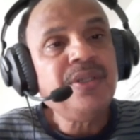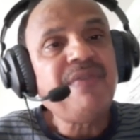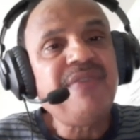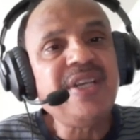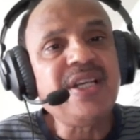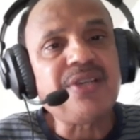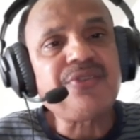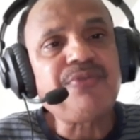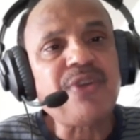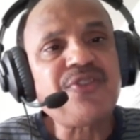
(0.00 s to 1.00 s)

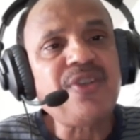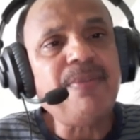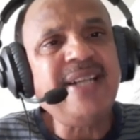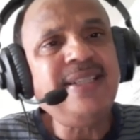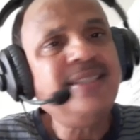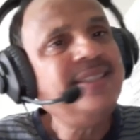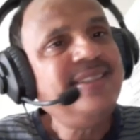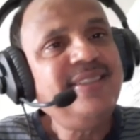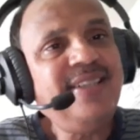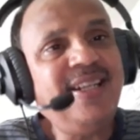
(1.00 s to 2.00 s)
figures. For cement
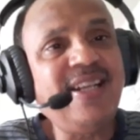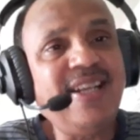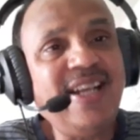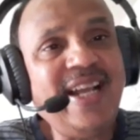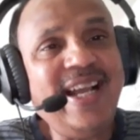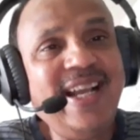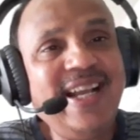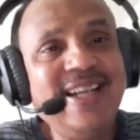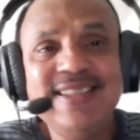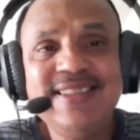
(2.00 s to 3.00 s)

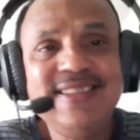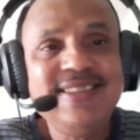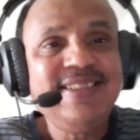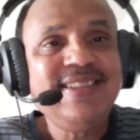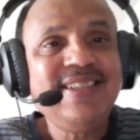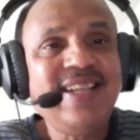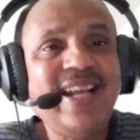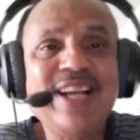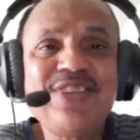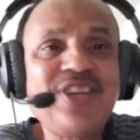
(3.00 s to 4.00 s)

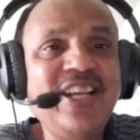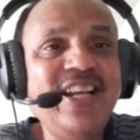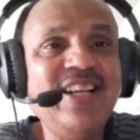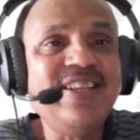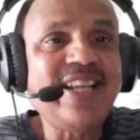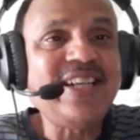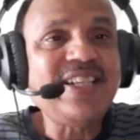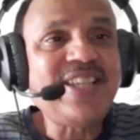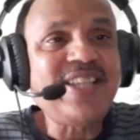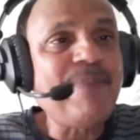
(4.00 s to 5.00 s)
and steel, that
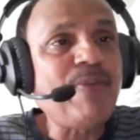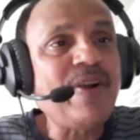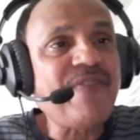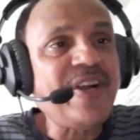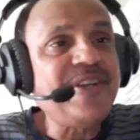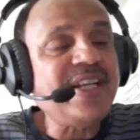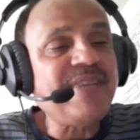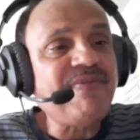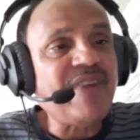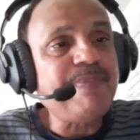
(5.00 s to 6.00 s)
is three point five
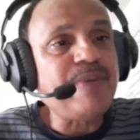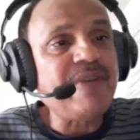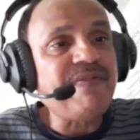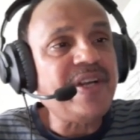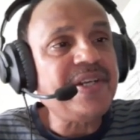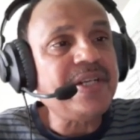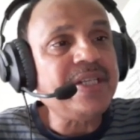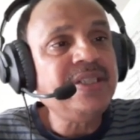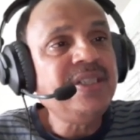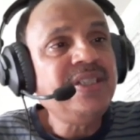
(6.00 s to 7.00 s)
ton, five point five
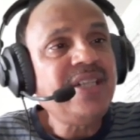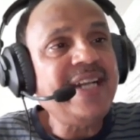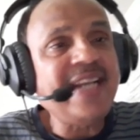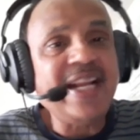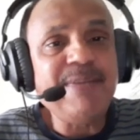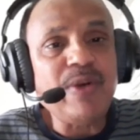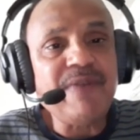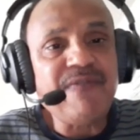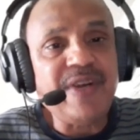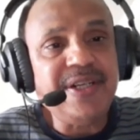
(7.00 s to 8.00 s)
ton and nine
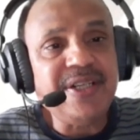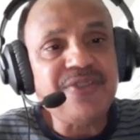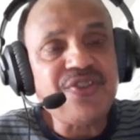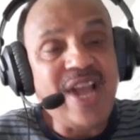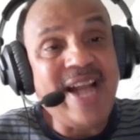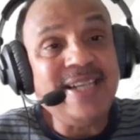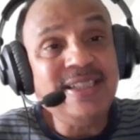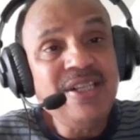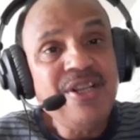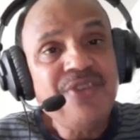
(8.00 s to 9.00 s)
point five ton. Sand,
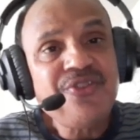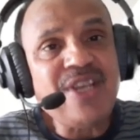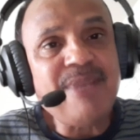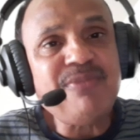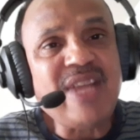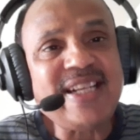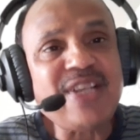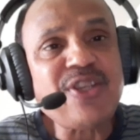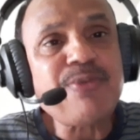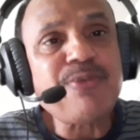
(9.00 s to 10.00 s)
same that
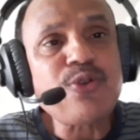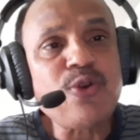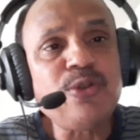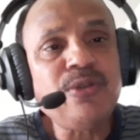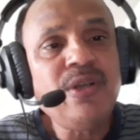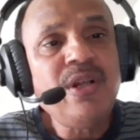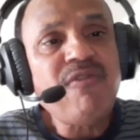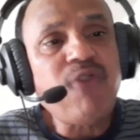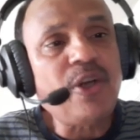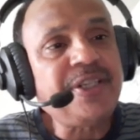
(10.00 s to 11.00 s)
as of stone,
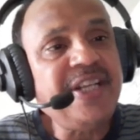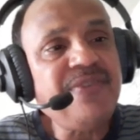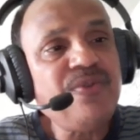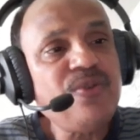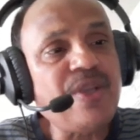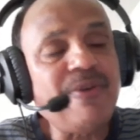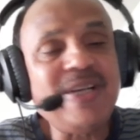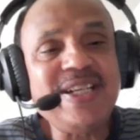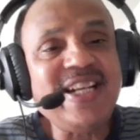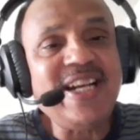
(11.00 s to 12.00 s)
fourteen,
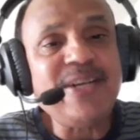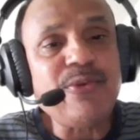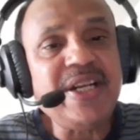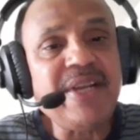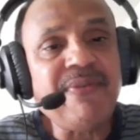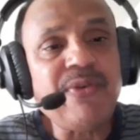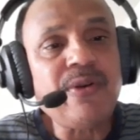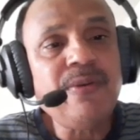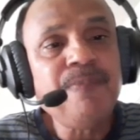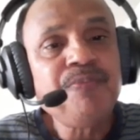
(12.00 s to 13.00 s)
seventeen and
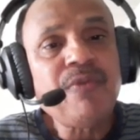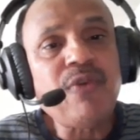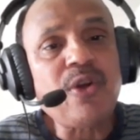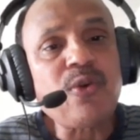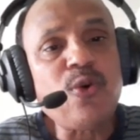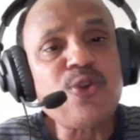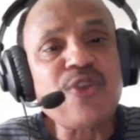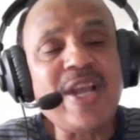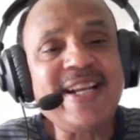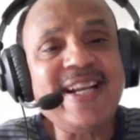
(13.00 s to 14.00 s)
twenty-four. For coarse
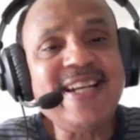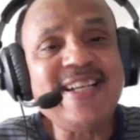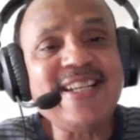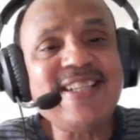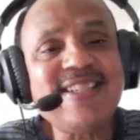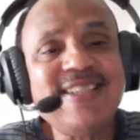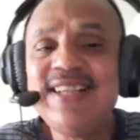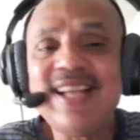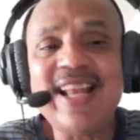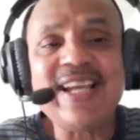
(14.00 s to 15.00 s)
aggregate, it is
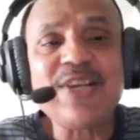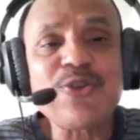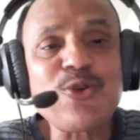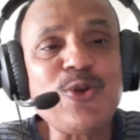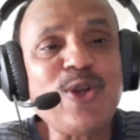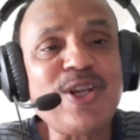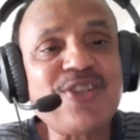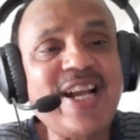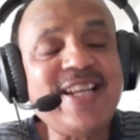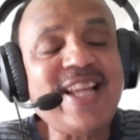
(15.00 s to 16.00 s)
like a stone or a
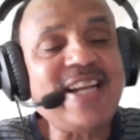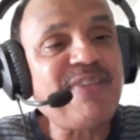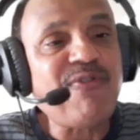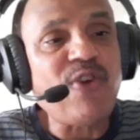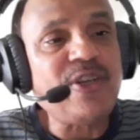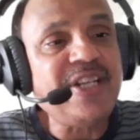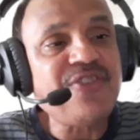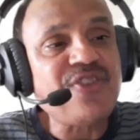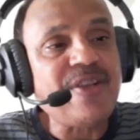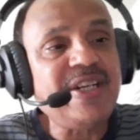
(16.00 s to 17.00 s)
sand, that is
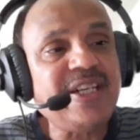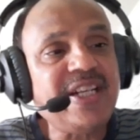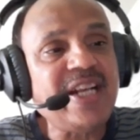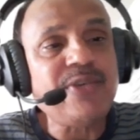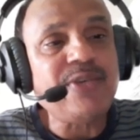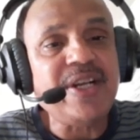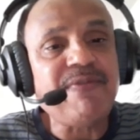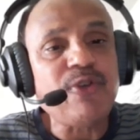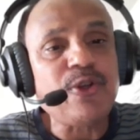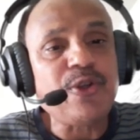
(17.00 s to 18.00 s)
fourteen, seventeen and
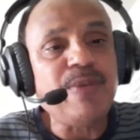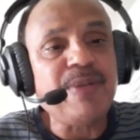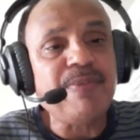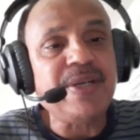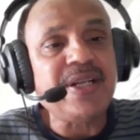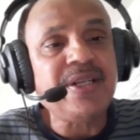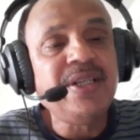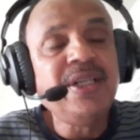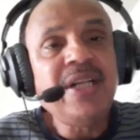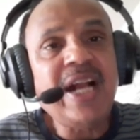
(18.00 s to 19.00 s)
twenty-four cubic meter.
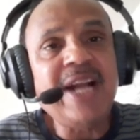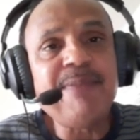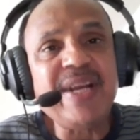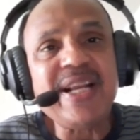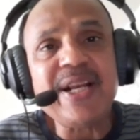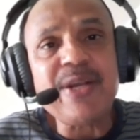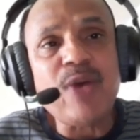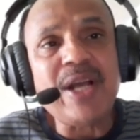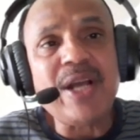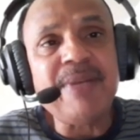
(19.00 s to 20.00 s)
And brick
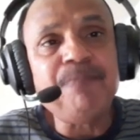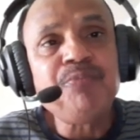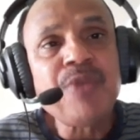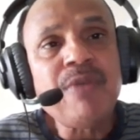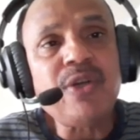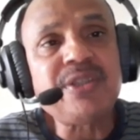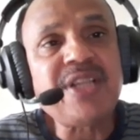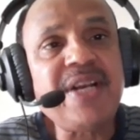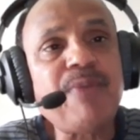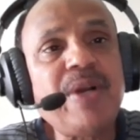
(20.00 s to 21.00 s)
requirement for
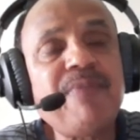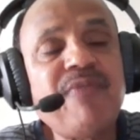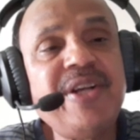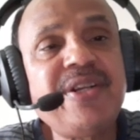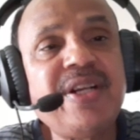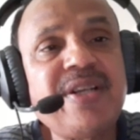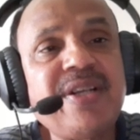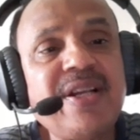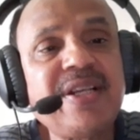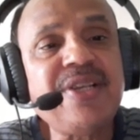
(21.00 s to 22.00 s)
three point five ton
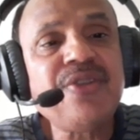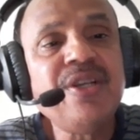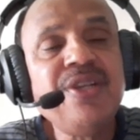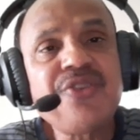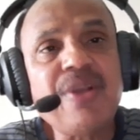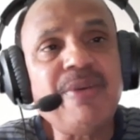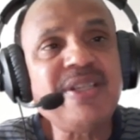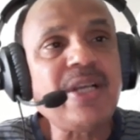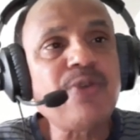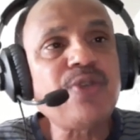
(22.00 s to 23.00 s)
truck is
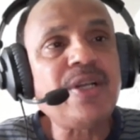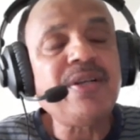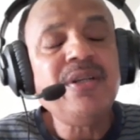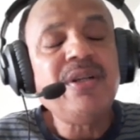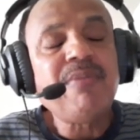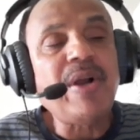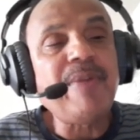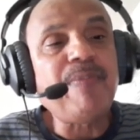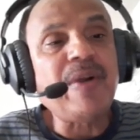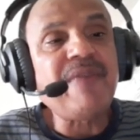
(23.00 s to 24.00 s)
seven thousand,
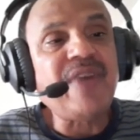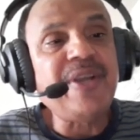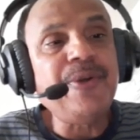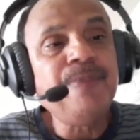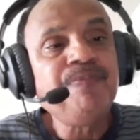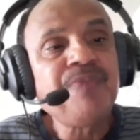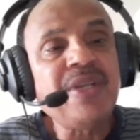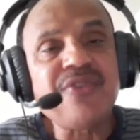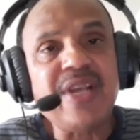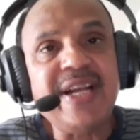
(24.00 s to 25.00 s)
five point five
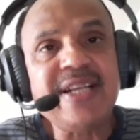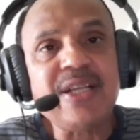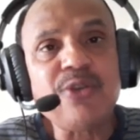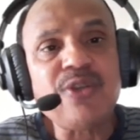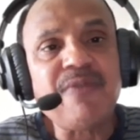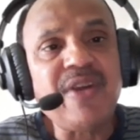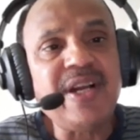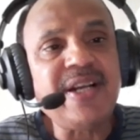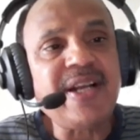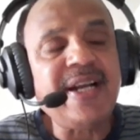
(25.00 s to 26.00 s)
is eight thousand five
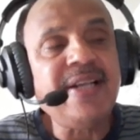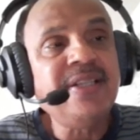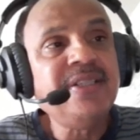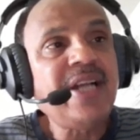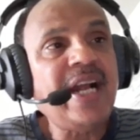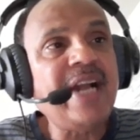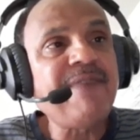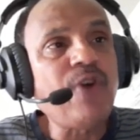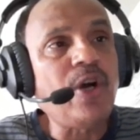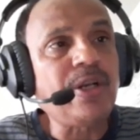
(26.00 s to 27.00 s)
hundred,
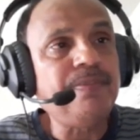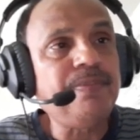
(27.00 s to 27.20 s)
and for